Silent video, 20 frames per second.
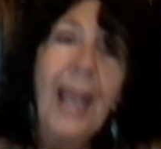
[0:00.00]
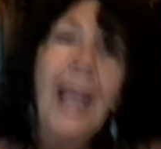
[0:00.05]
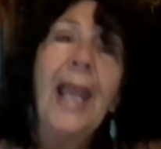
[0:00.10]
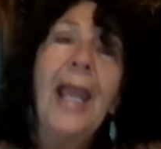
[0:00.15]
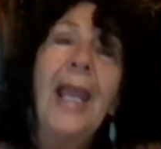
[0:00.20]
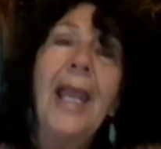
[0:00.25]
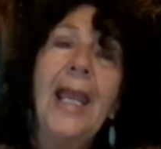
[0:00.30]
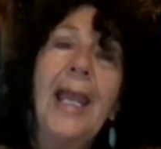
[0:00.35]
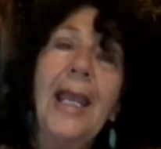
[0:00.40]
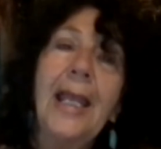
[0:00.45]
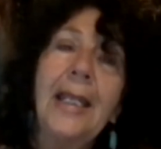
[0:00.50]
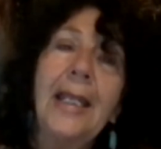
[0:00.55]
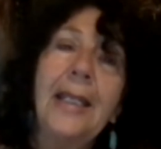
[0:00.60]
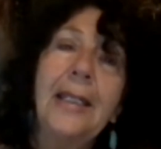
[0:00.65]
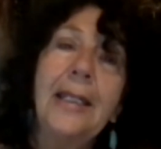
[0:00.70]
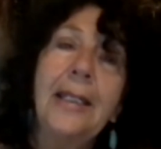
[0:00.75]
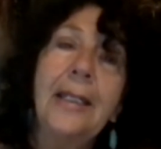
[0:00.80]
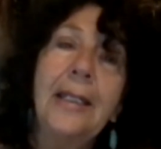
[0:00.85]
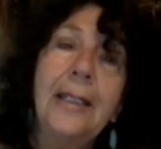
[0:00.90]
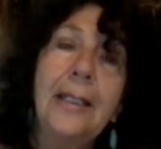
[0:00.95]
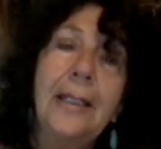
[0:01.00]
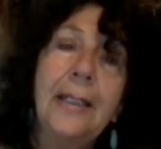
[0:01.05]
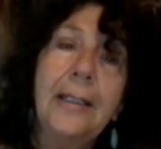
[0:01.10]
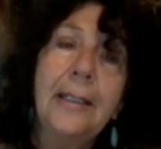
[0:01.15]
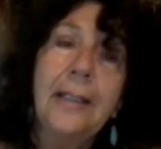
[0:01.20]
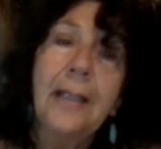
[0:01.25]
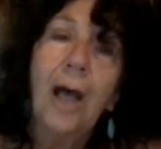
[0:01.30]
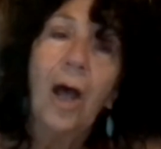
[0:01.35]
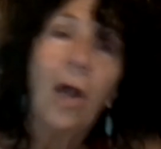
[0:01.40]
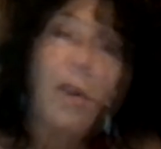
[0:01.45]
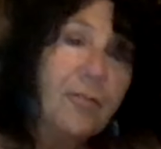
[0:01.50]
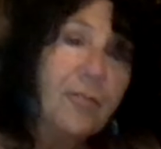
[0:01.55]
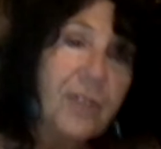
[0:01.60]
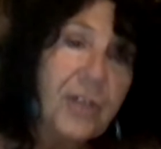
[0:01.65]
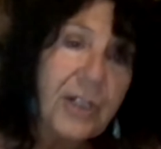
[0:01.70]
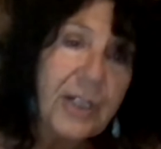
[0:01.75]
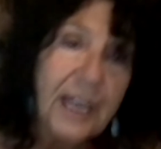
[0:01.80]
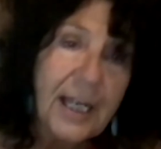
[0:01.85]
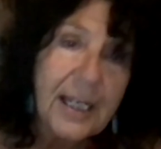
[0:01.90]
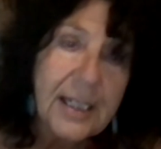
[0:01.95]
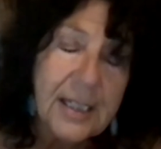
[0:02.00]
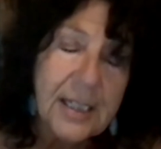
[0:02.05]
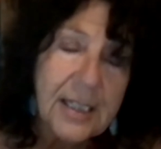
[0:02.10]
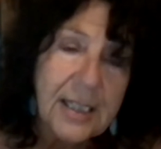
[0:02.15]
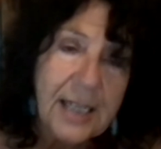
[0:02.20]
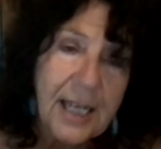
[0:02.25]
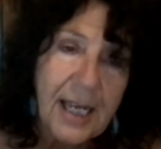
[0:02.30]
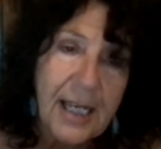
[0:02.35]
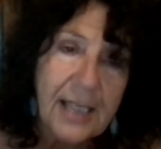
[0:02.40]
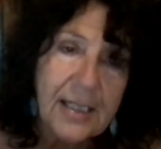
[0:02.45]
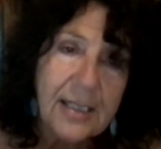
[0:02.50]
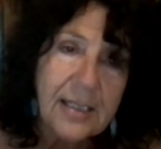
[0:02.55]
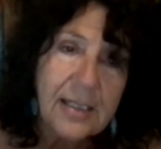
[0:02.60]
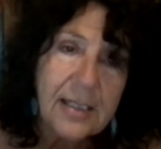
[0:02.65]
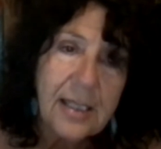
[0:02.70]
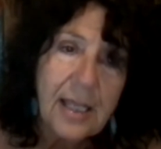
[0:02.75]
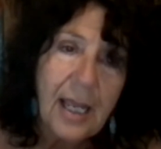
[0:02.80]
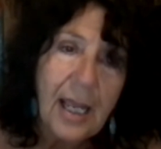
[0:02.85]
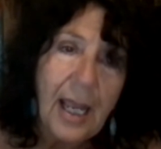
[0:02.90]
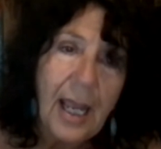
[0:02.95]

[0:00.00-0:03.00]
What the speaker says: and all over the United States.